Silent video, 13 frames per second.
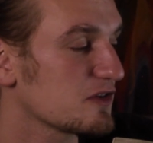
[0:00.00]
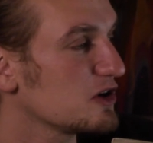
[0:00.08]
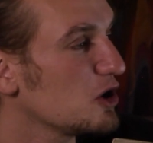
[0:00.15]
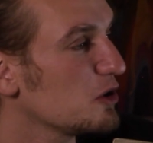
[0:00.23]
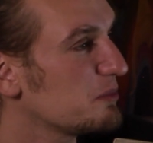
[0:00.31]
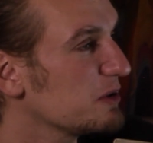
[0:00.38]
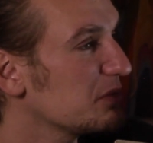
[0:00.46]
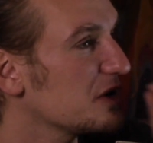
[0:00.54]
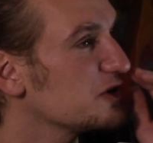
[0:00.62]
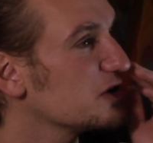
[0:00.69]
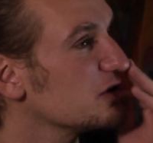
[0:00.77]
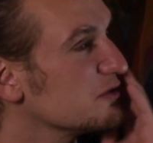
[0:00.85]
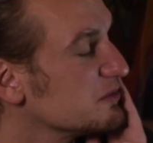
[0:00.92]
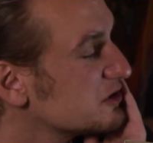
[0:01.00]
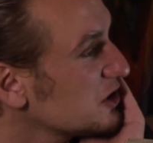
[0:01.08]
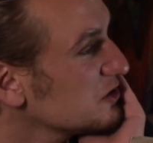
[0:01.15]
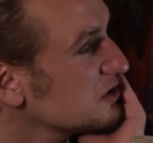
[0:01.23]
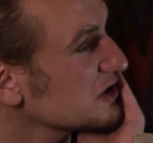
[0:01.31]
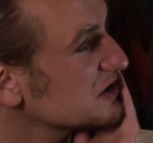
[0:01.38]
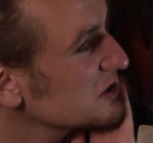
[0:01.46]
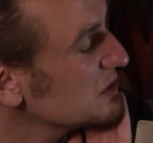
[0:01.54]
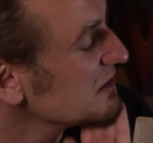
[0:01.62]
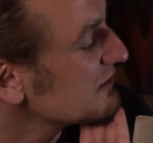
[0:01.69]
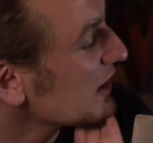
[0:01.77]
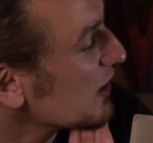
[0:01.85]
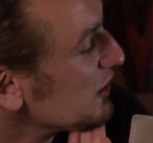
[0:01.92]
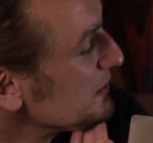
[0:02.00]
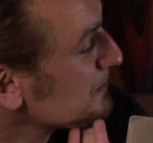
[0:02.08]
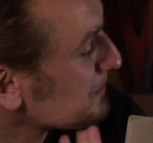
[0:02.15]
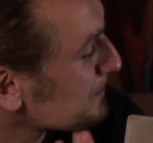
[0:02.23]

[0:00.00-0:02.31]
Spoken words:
lot of people I know from Stoke, they still live at home.